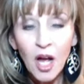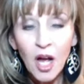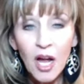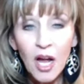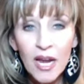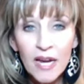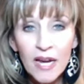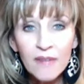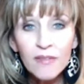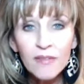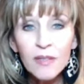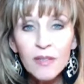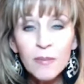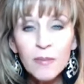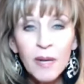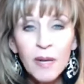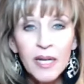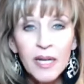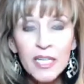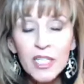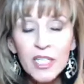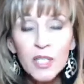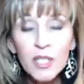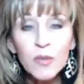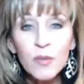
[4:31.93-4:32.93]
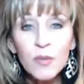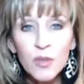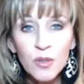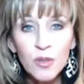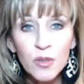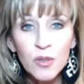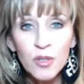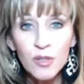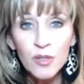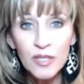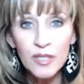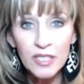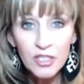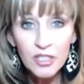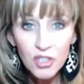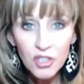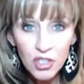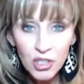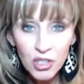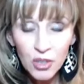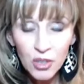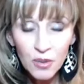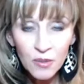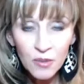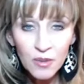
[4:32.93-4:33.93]
Everybody you recruit in
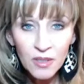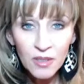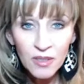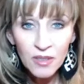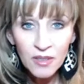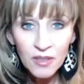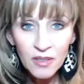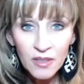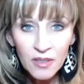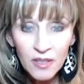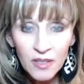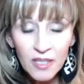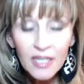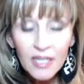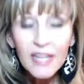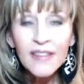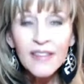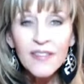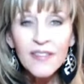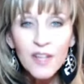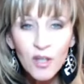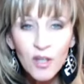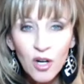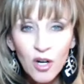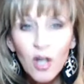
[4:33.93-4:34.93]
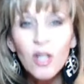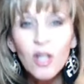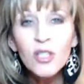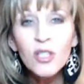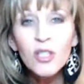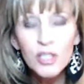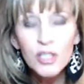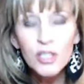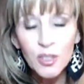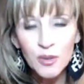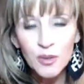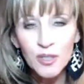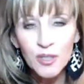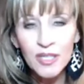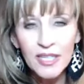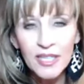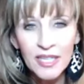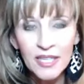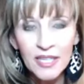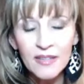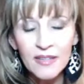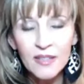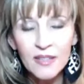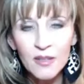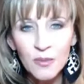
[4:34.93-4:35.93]
June, they're also going to
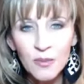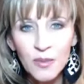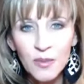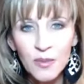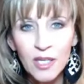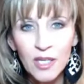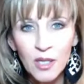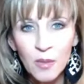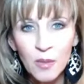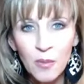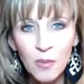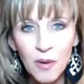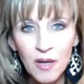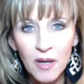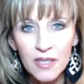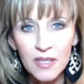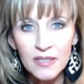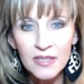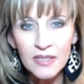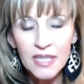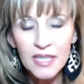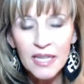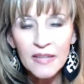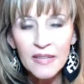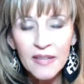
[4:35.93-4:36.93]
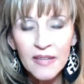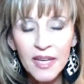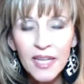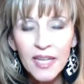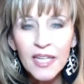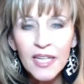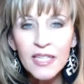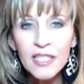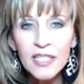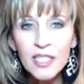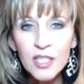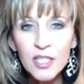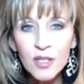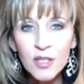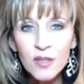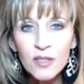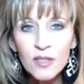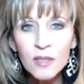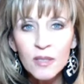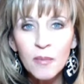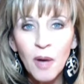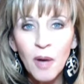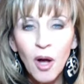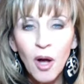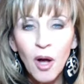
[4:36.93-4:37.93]
get the three coupons, and they get to use
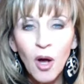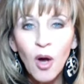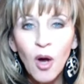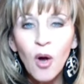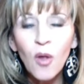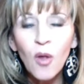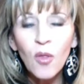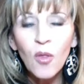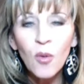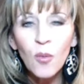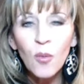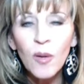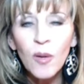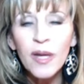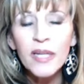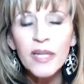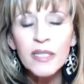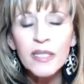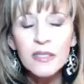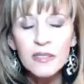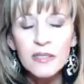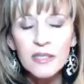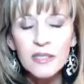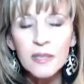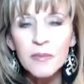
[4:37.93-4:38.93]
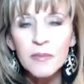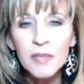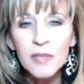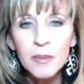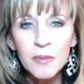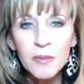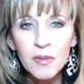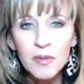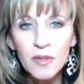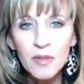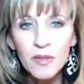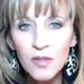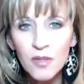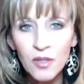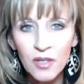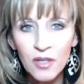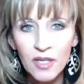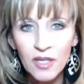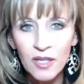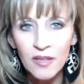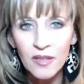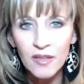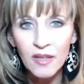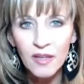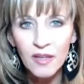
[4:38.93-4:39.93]
them all the way till September the 30th.